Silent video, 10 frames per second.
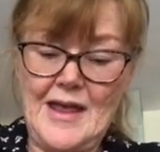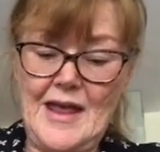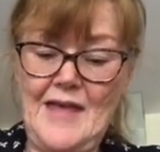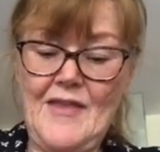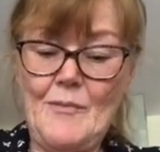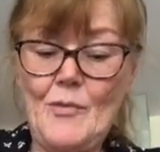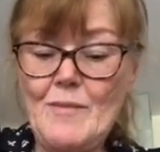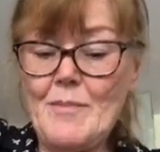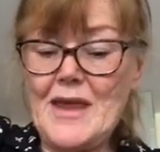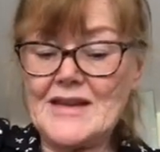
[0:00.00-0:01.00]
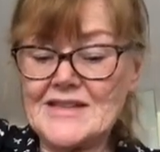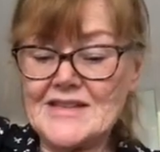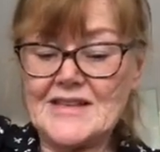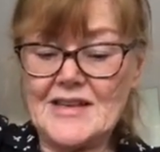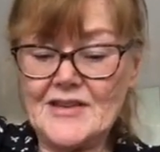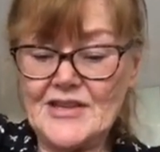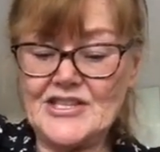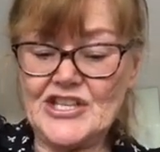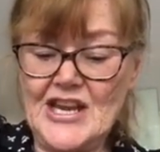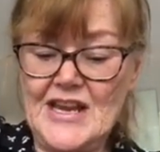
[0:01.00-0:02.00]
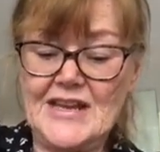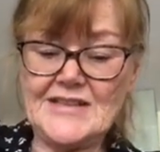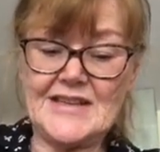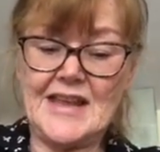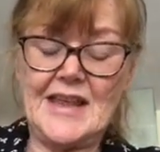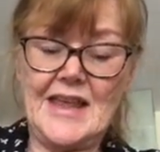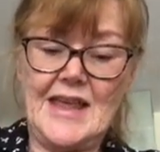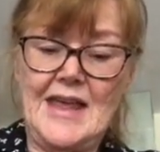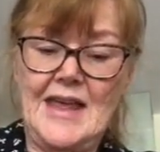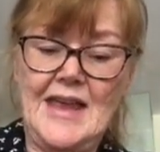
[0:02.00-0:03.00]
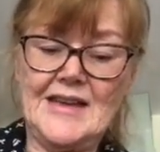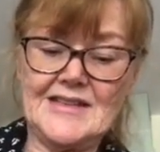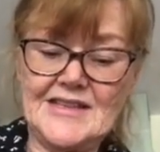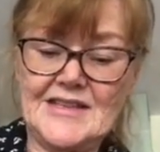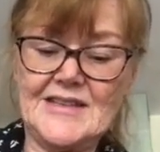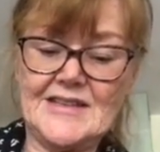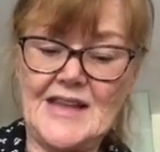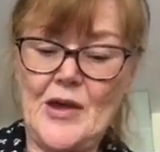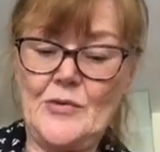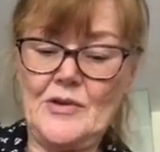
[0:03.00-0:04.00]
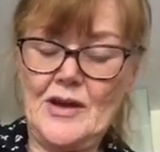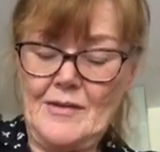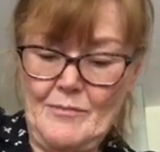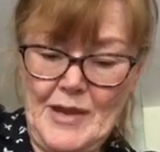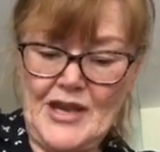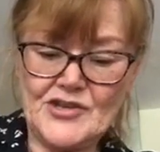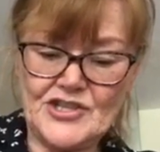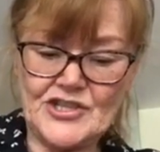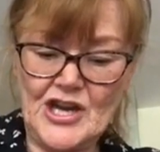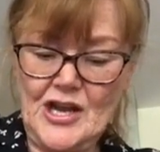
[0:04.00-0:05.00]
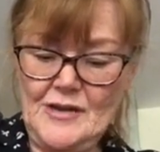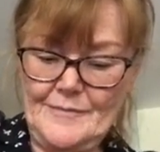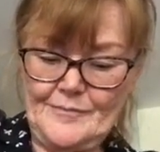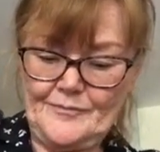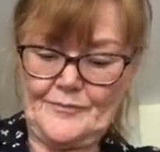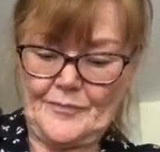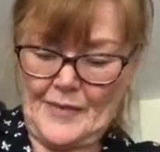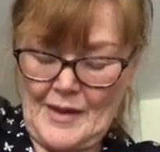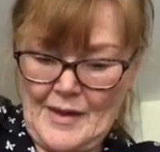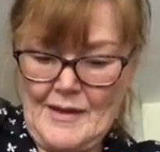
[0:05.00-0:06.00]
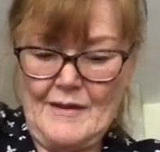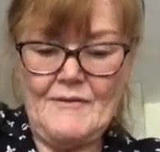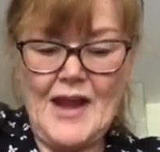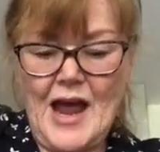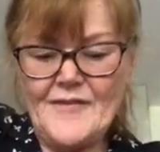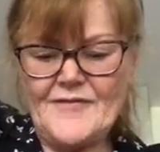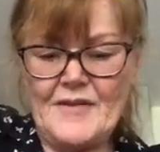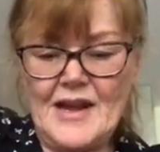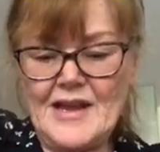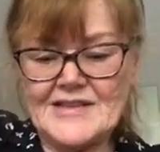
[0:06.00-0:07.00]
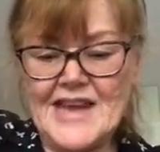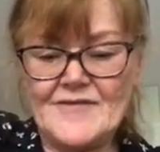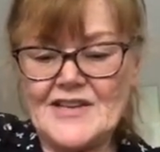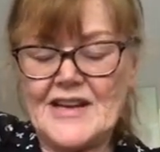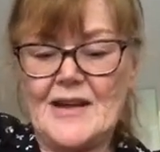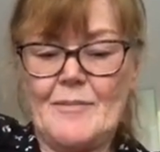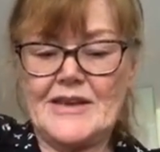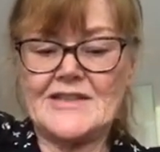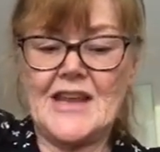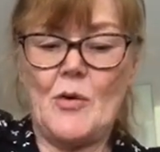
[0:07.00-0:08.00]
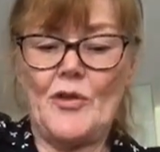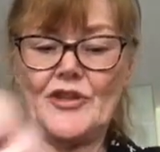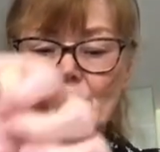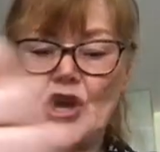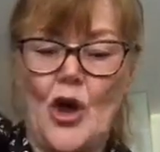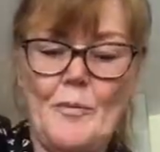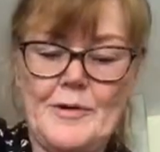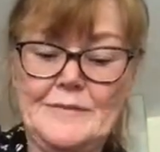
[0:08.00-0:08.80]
And then we mix the cheese into the scone mixture. I've saved a little bit to go on the top